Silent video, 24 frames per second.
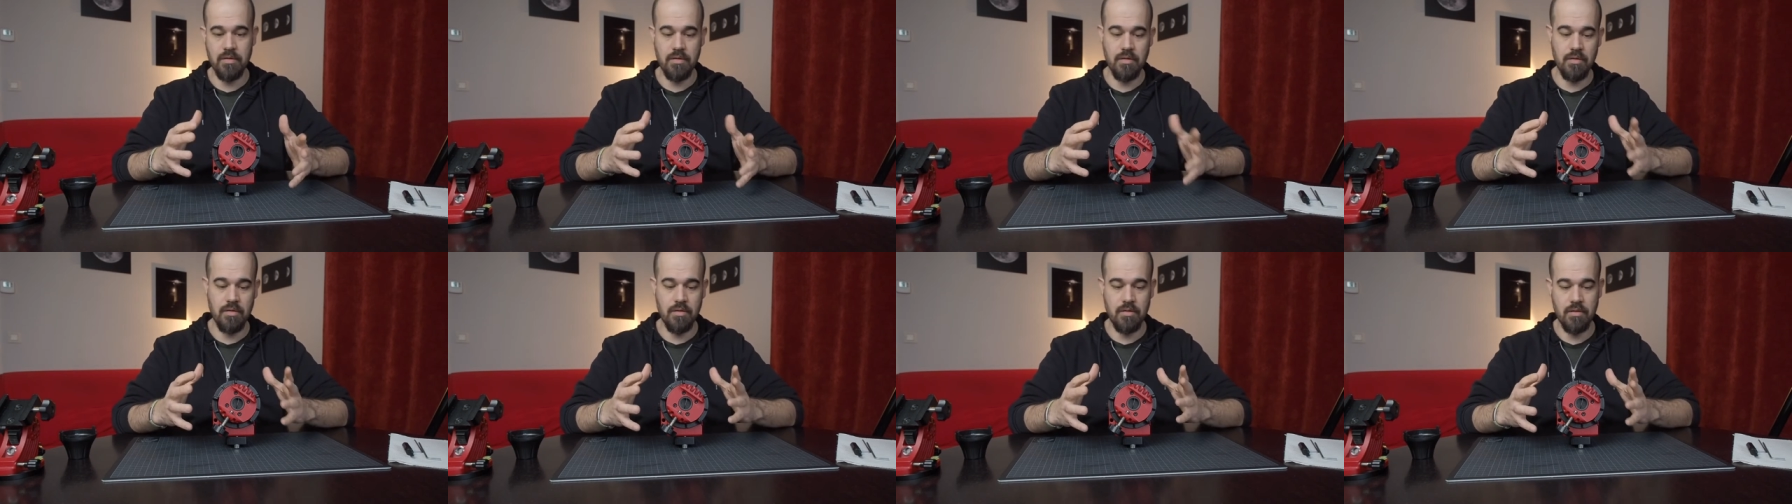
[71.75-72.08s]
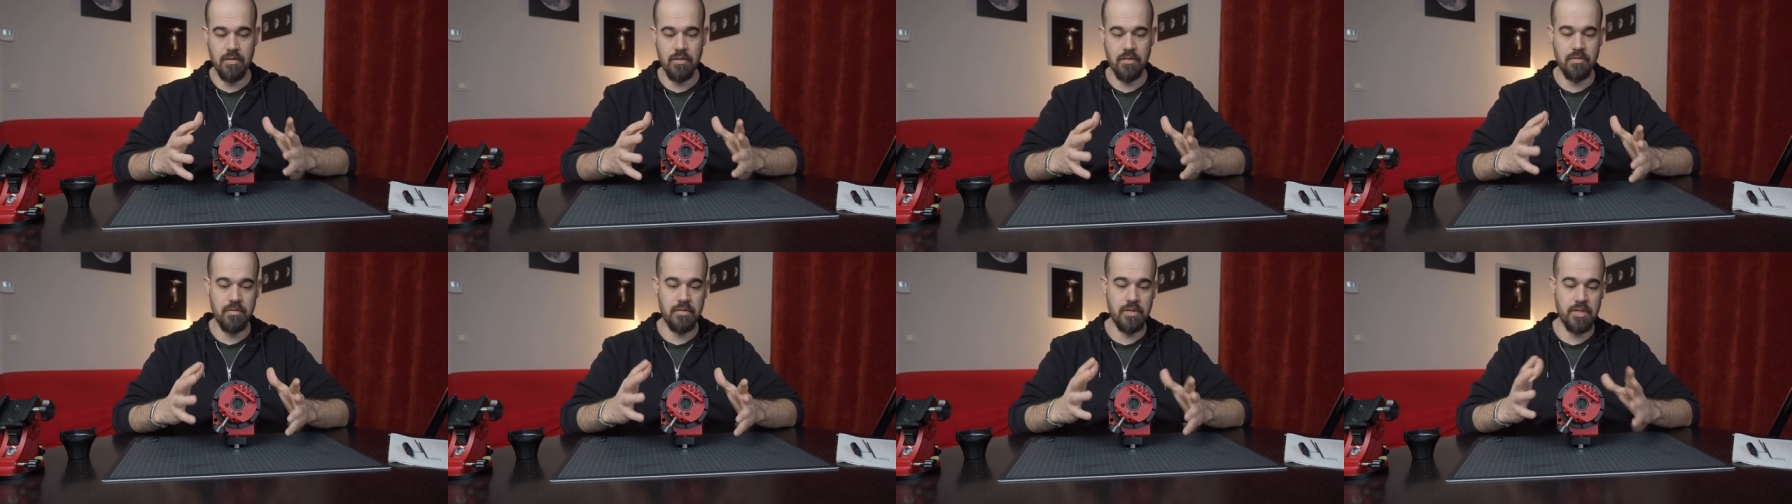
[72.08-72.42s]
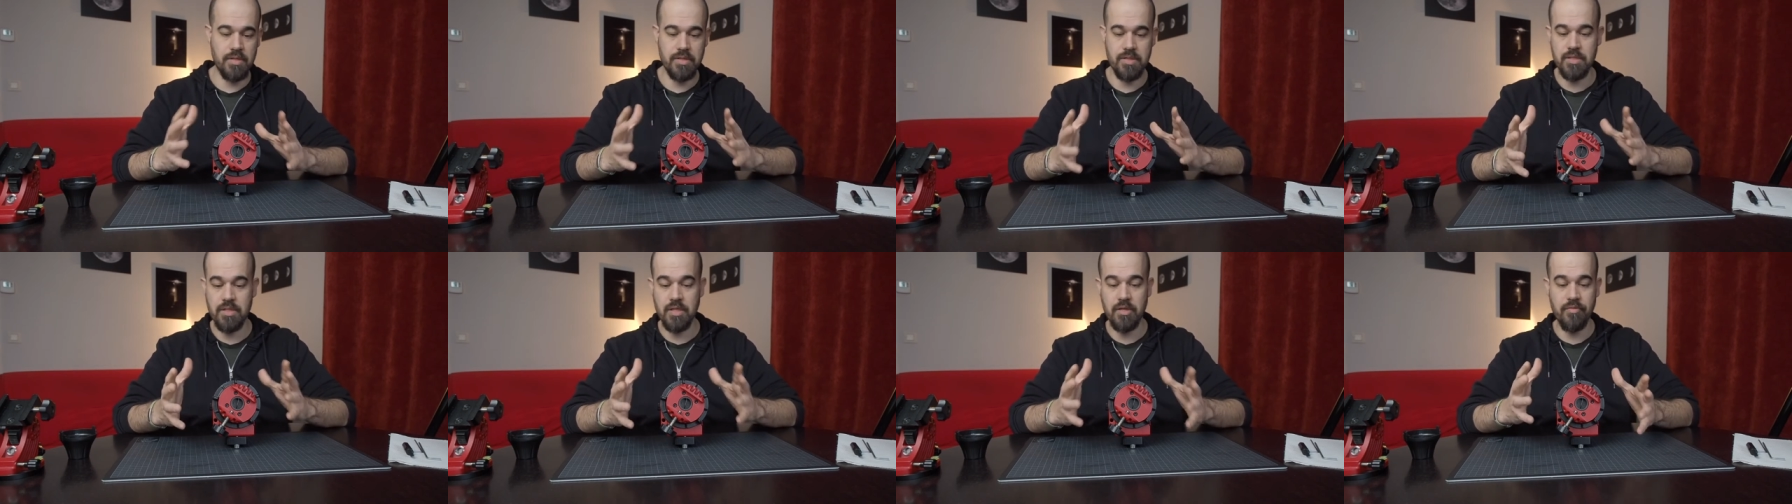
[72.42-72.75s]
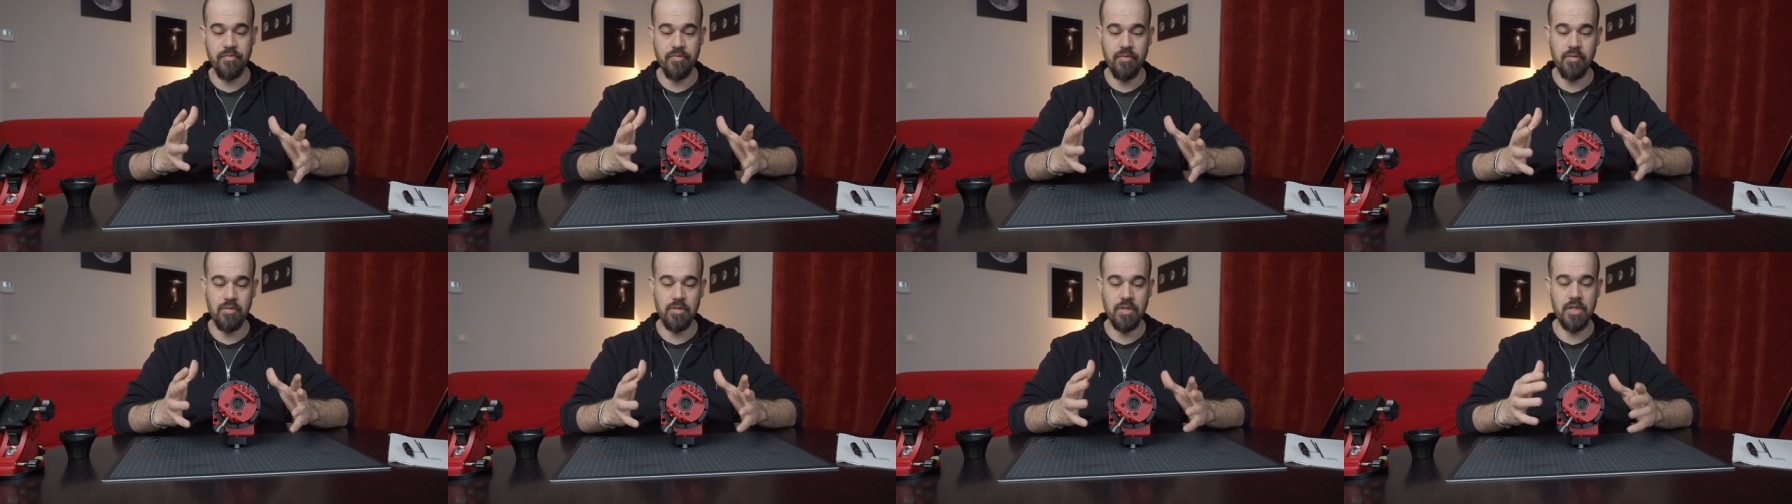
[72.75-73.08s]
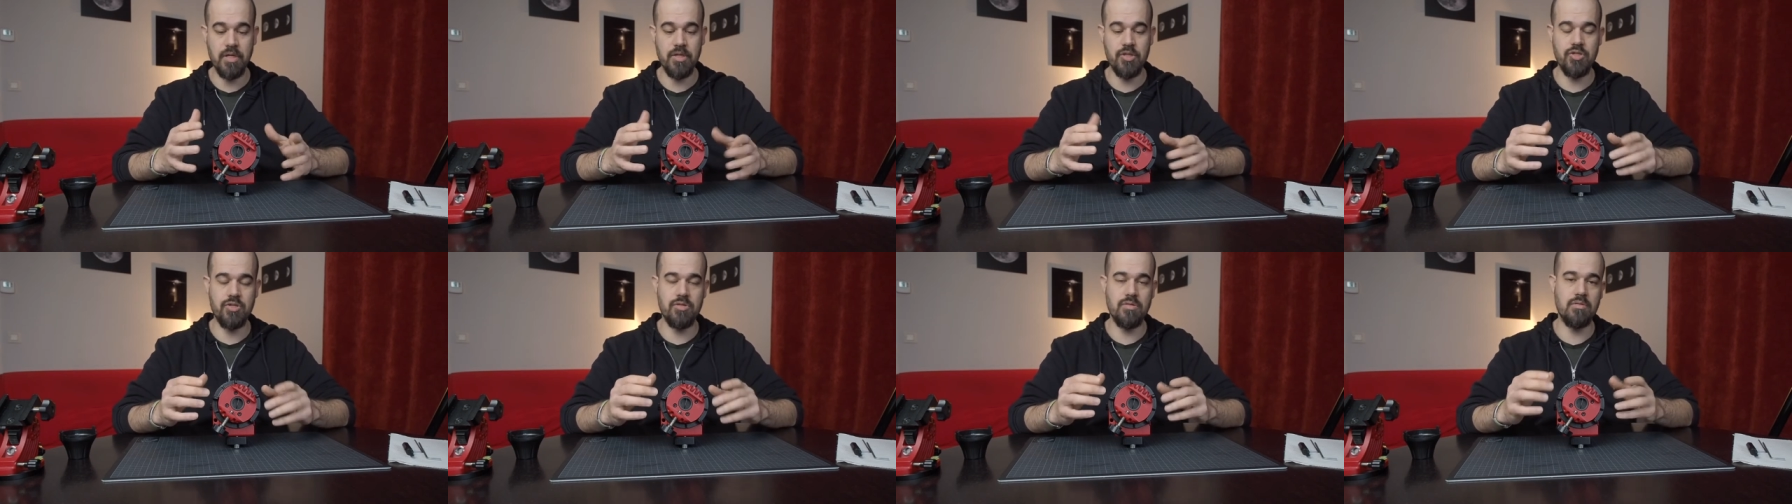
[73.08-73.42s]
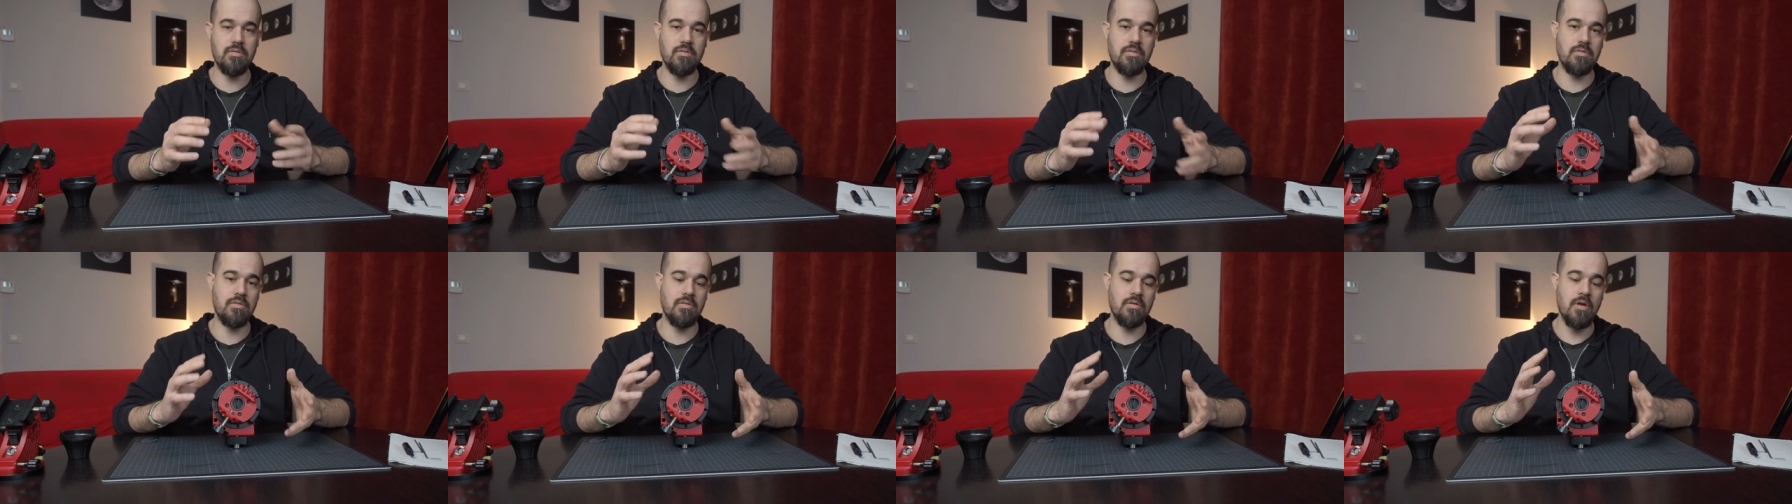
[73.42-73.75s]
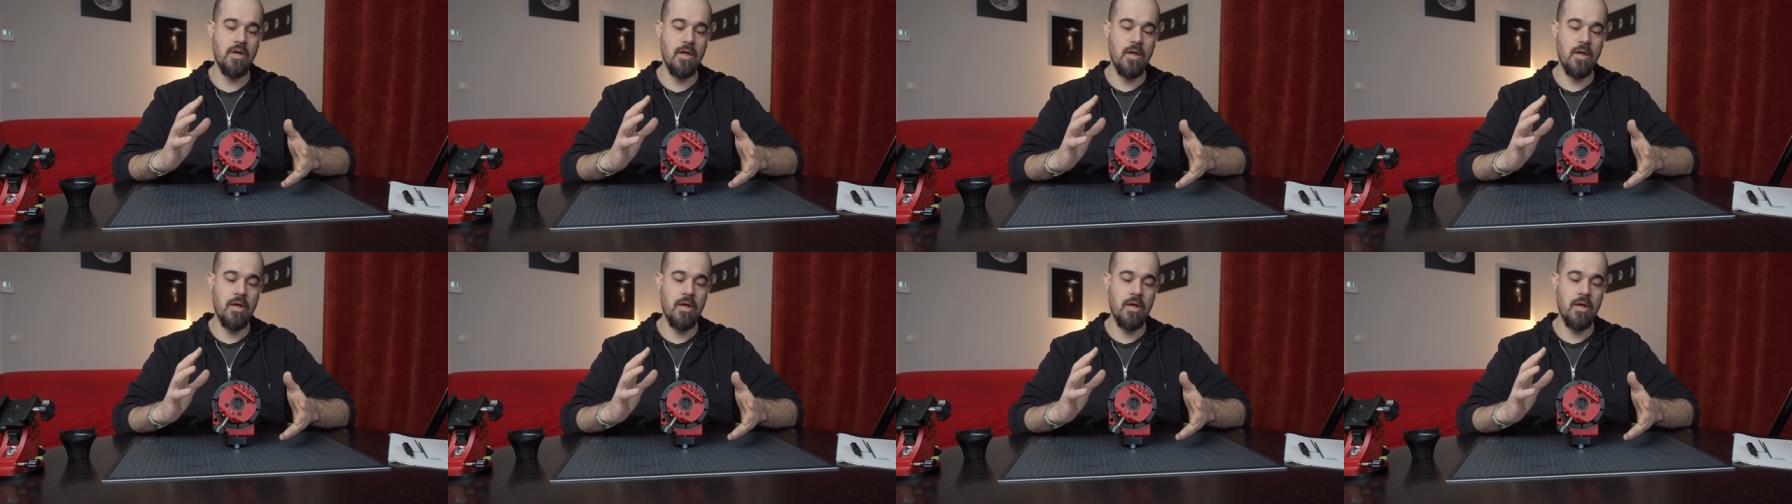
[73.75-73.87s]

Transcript: uh, this stiff rotation